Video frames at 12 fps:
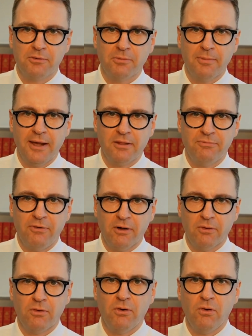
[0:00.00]
to make the
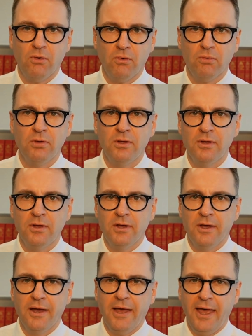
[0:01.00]
final call.
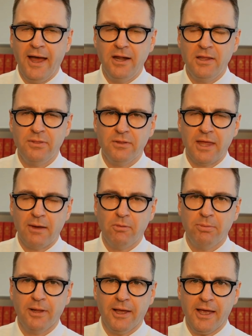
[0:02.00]
How do you think that will
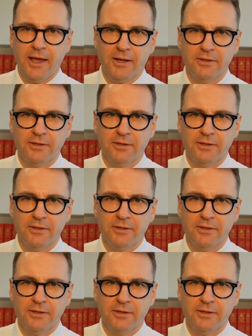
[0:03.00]
play out?